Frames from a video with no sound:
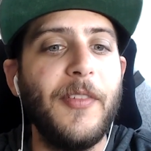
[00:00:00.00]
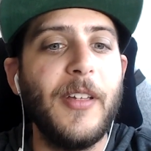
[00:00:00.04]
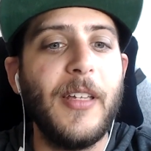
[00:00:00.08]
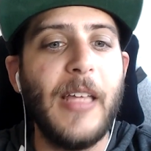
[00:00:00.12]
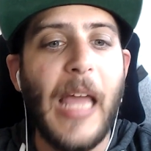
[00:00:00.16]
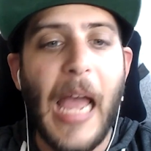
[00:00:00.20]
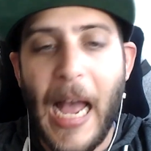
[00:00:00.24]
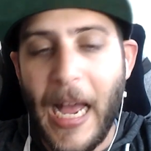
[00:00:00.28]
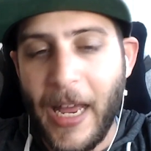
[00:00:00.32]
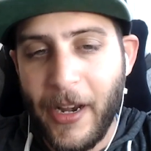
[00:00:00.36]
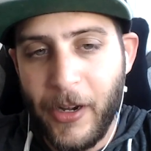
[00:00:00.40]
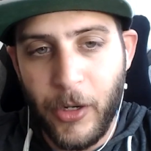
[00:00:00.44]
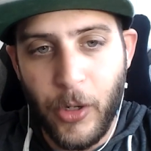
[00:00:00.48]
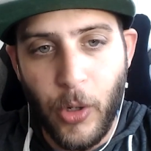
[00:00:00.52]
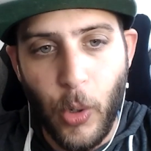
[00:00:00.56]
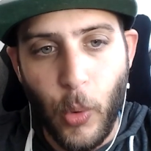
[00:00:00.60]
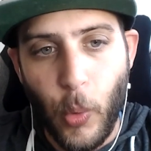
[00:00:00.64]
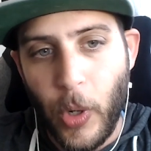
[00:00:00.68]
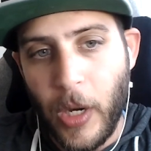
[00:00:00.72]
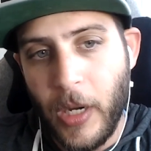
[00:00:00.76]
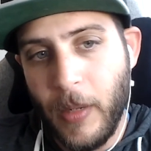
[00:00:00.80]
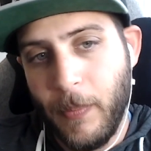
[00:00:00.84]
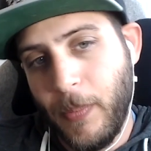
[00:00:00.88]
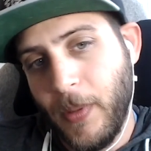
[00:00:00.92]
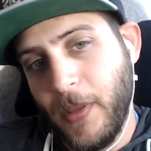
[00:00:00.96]

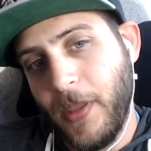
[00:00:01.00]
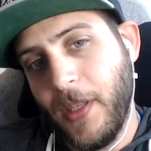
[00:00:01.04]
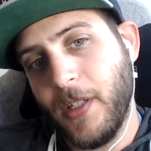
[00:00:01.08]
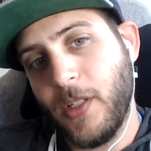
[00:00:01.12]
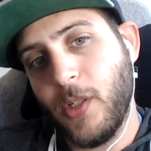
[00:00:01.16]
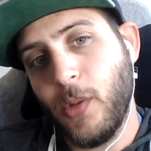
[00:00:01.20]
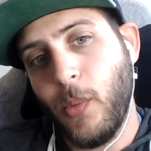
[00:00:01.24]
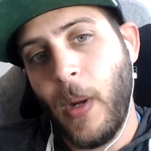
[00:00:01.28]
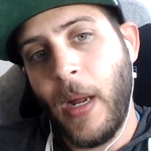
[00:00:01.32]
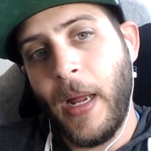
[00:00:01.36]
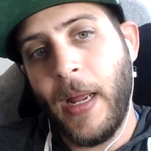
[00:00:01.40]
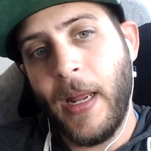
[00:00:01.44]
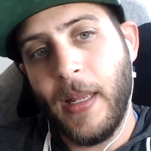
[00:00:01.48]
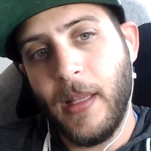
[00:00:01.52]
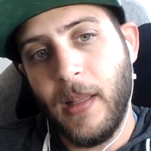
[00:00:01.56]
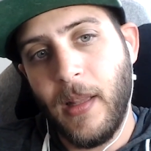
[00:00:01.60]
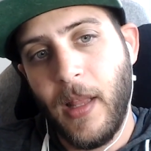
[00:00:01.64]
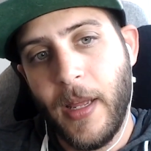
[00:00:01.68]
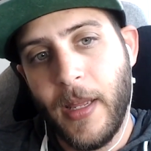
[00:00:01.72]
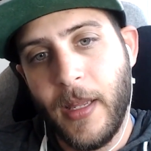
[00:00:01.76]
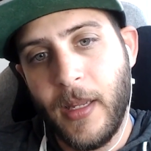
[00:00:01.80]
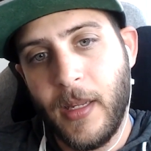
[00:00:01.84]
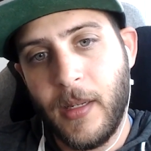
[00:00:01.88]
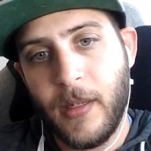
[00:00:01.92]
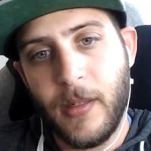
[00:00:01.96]
category, but that's why I
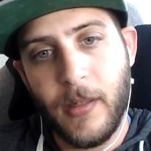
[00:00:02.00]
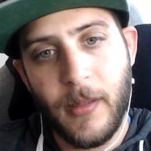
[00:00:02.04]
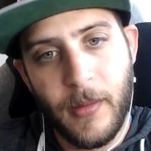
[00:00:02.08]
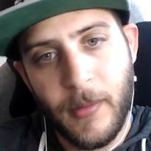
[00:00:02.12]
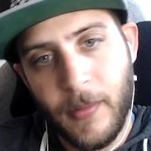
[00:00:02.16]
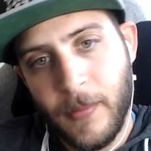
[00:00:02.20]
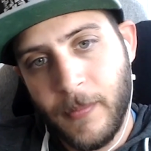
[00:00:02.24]
like,